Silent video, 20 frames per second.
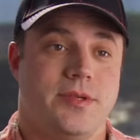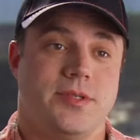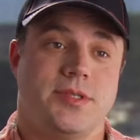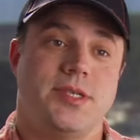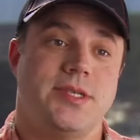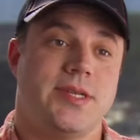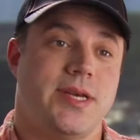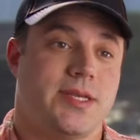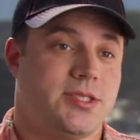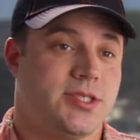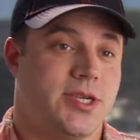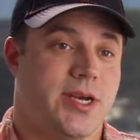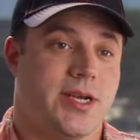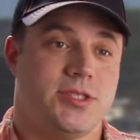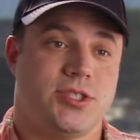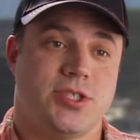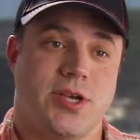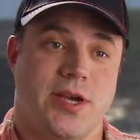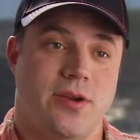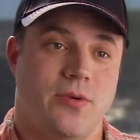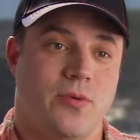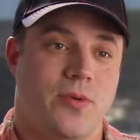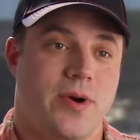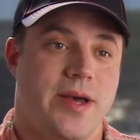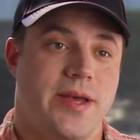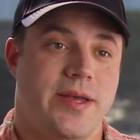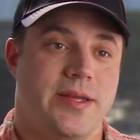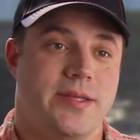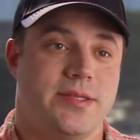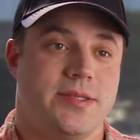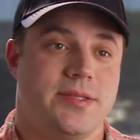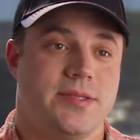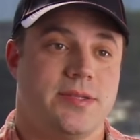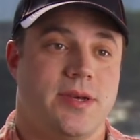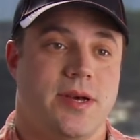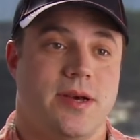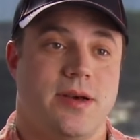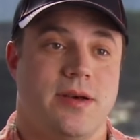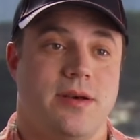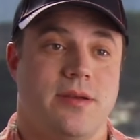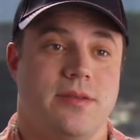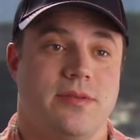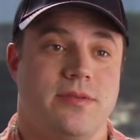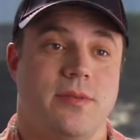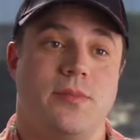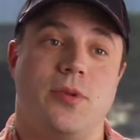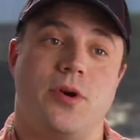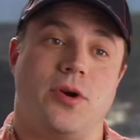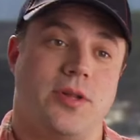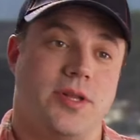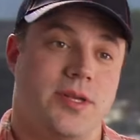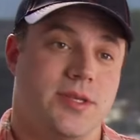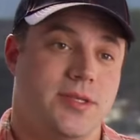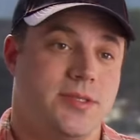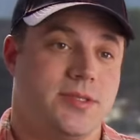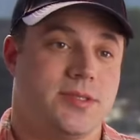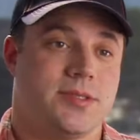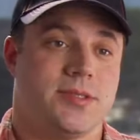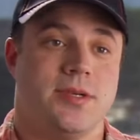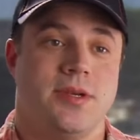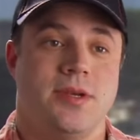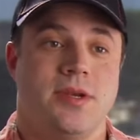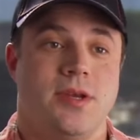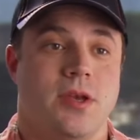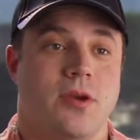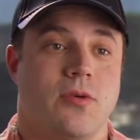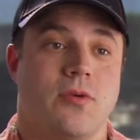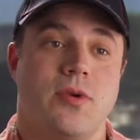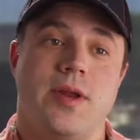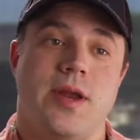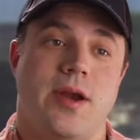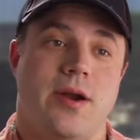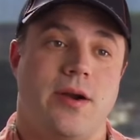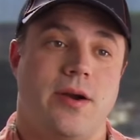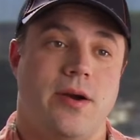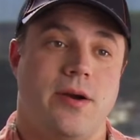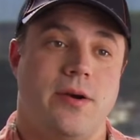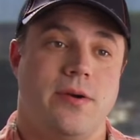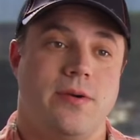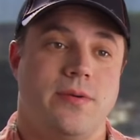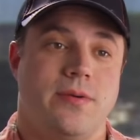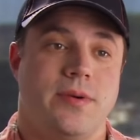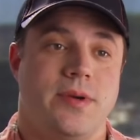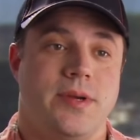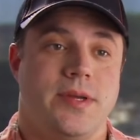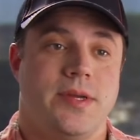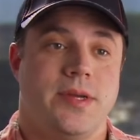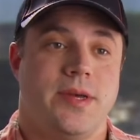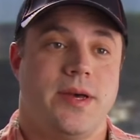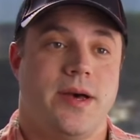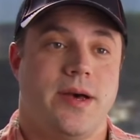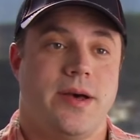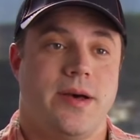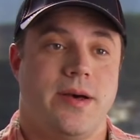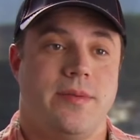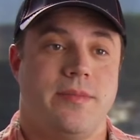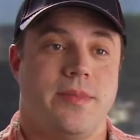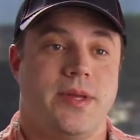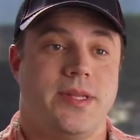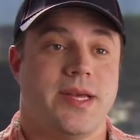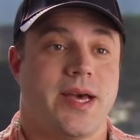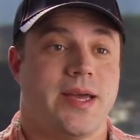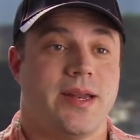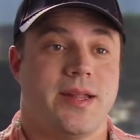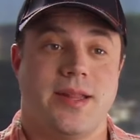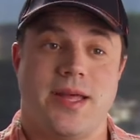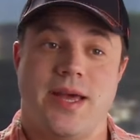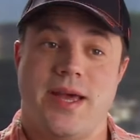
you'll see Deadshot, China White, uh, the Merlyns, Green Arrow, um, Dinah